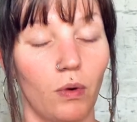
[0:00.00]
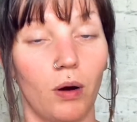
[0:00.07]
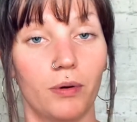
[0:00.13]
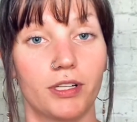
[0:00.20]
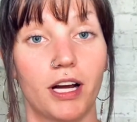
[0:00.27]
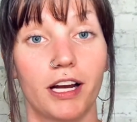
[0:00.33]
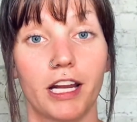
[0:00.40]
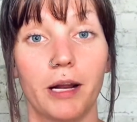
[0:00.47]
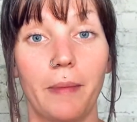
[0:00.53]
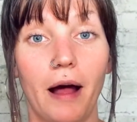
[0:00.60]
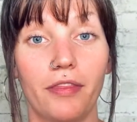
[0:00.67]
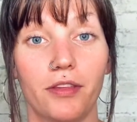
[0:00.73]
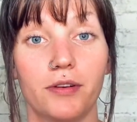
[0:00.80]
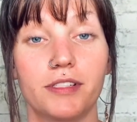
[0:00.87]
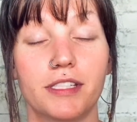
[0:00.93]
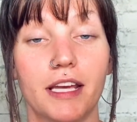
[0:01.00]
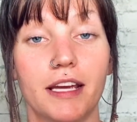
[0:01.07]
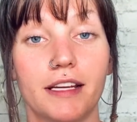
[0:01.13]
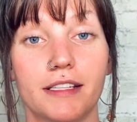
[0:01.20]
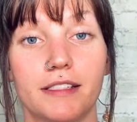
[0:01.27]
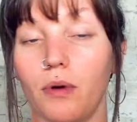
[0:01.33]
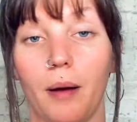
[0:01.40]
we're talking about those
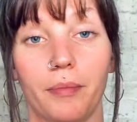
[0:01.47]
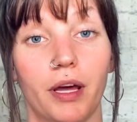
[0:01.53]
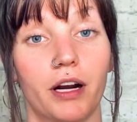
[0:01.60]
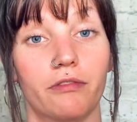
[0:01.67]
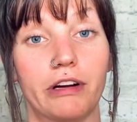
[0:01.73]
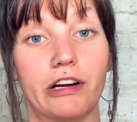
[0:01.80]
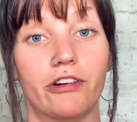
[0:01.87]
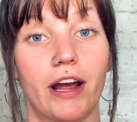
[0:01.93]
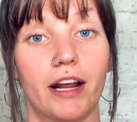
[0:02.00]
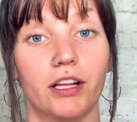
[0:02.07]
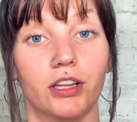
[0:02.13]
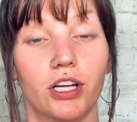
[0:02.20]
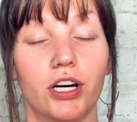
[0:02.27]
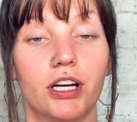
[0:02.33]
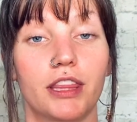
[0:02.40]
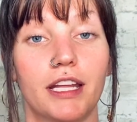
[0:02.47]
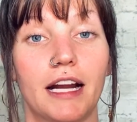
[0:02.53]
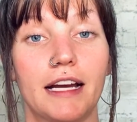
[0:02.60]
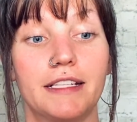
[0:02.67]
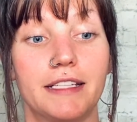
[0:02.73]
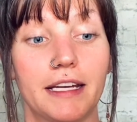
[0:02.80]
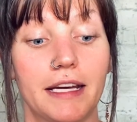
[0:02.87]
things, I'm gonna recreate a look that I
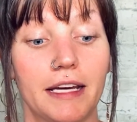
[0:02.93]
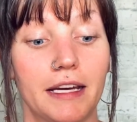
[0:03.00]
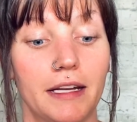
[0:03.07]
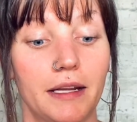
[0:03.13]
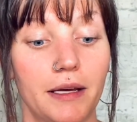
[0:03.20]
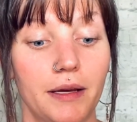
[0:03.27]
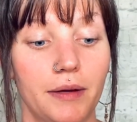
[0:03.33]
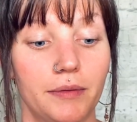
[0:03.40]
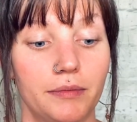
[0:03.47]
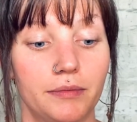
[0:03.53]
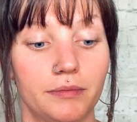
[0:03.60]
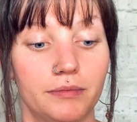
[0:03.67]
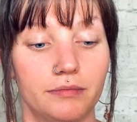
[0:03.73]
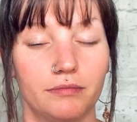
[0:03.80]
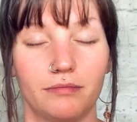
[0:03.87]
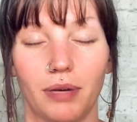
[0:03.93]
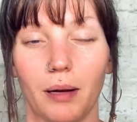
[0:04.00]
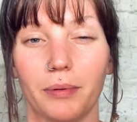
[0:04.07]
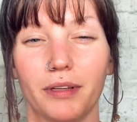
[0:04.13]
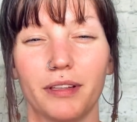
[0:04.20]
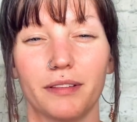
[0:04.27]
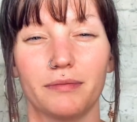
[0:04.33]
did probably
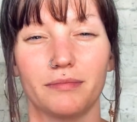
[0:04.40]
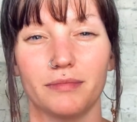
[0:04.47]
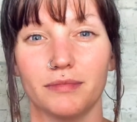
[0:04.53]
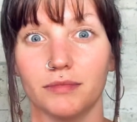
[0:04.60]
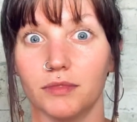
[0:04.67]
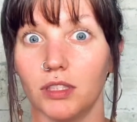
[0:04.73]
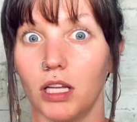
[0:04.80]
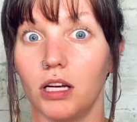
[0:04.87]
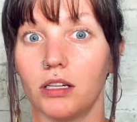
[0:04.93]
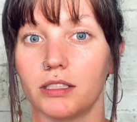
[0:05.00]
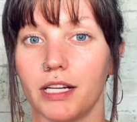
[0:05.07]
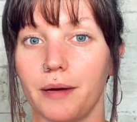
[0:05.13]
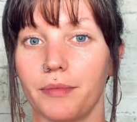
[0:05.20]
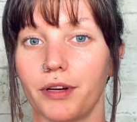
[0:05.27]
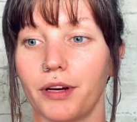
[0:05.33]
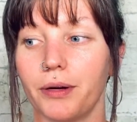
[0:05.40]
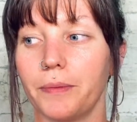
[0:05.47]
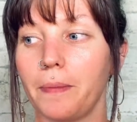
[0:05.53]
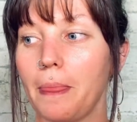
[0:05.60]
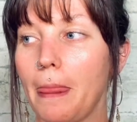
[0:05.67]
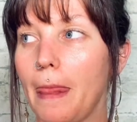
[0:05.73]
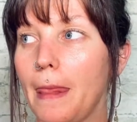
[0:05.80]
a long time ago.
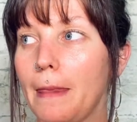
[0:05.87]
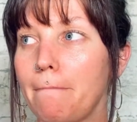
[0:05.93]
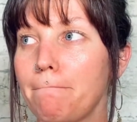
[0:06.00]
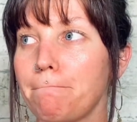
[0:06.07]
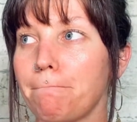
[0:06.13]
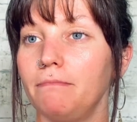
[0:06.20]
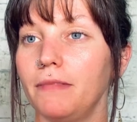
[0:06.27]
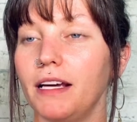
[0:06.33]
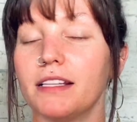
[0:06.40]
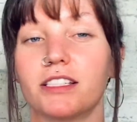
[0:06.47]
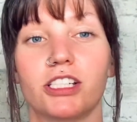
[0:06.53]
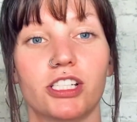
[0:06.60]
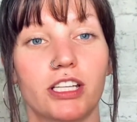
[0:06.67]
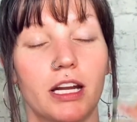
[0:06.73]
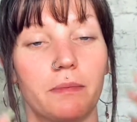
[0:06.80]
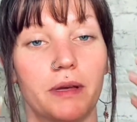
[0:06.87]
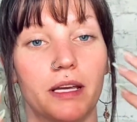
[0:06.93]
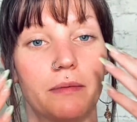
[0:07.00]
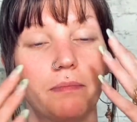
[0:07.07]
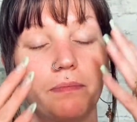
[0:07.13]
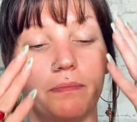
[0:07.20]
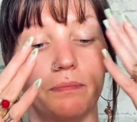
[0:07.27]
It's just gonna be
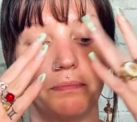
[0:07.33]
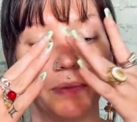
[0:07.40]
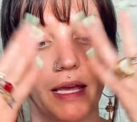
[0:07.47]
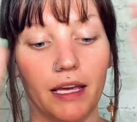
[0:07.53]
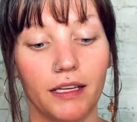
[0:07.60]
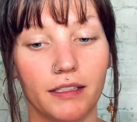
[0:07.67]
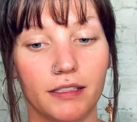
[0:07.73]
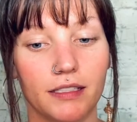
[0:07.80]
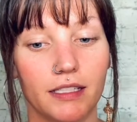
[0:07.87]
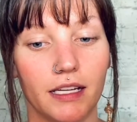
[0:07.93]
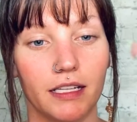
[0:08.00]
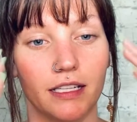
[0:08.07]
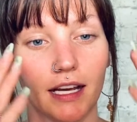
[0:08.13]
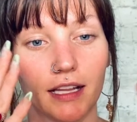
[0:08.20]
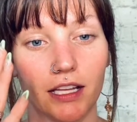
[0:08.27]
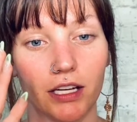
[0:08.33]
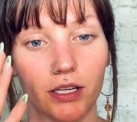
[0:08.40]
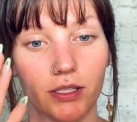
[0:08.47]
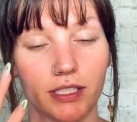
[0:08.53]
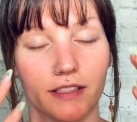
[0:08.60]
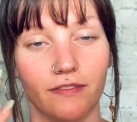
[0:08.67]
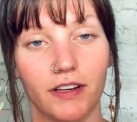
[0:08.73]
pinks and
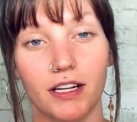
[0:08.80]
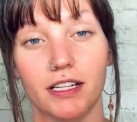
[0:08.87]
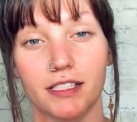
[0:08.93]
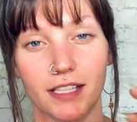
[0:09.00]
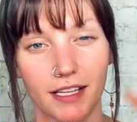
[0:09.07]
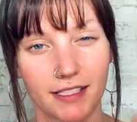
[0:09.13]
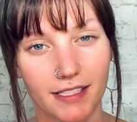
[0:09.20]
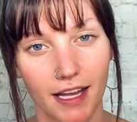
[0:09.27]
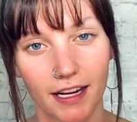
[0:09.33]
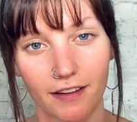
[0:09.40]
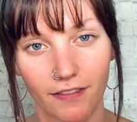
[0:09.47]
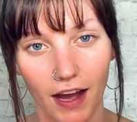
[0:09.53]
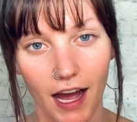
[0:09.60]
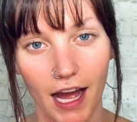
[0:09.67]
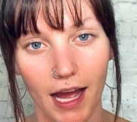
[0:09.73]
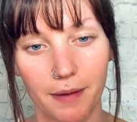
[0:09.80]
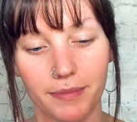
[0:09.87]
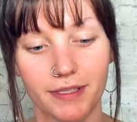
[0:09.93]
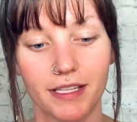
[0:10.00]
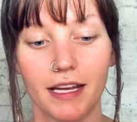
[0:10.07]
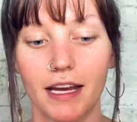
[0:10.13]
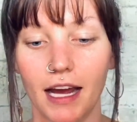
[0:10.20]
yellows and very sunset-y
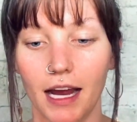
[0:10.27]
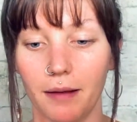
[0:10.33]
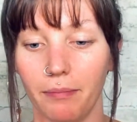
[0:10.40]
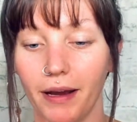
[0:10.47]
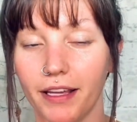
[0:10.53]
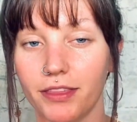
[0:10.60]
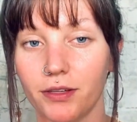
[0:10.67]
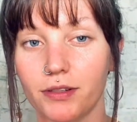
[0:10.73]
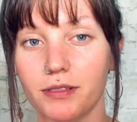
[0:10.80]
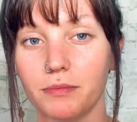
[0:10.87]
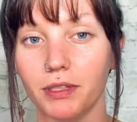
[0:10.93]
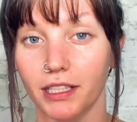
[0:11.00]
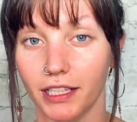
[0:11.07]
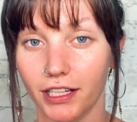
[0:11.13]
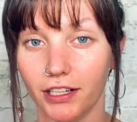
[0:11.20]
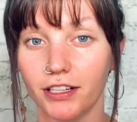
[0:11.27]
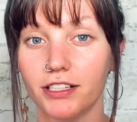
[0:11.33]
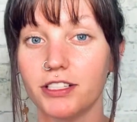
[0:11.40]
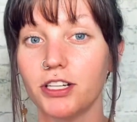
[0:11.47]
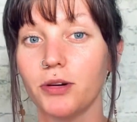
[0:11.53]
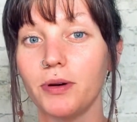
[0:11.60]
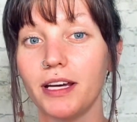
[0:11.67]
vibes. I might throw some glitter
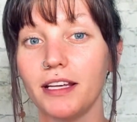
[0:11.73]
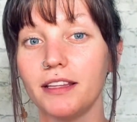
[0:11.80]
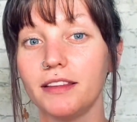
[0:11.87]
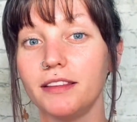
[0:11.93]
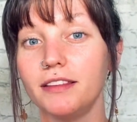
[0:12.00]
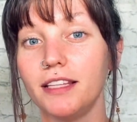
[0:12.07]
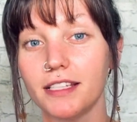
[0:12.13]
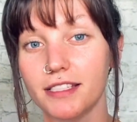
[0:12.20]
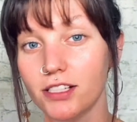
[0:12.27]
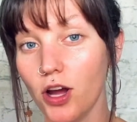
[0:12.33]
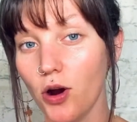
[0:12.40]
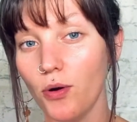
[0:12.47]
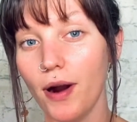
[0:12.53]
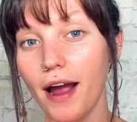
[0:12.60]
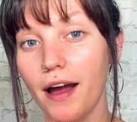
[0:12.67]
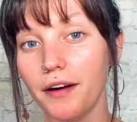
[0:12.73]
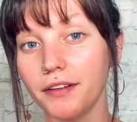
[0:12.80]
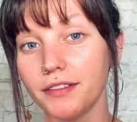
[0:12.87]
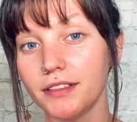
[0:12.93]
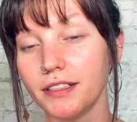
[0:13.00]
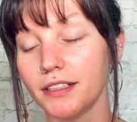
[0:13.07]
into it this go round